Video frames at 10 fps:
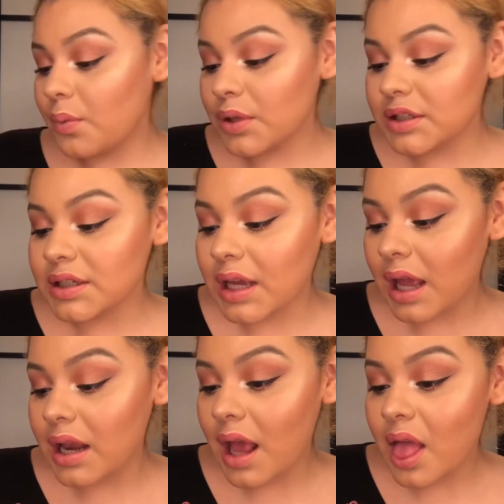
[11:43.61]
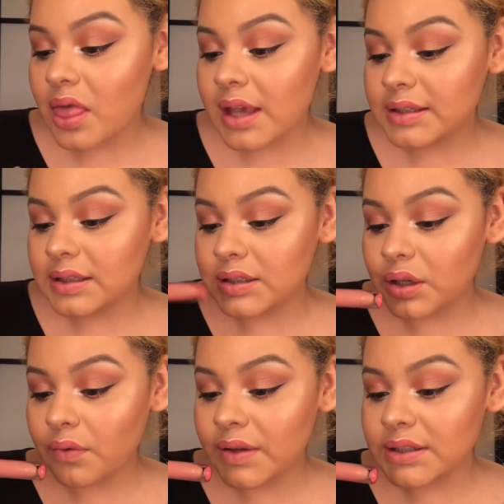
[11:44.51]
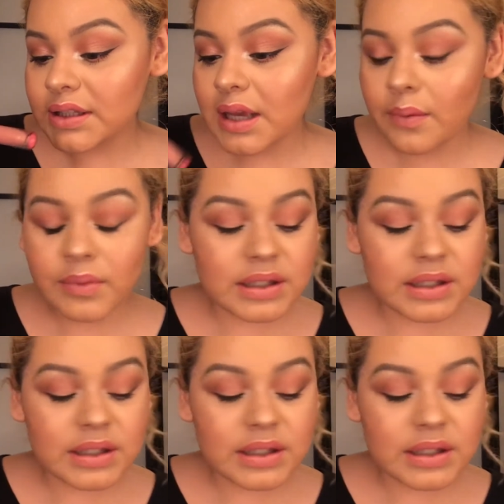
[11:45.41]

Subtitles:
Once again, this is Corinthian.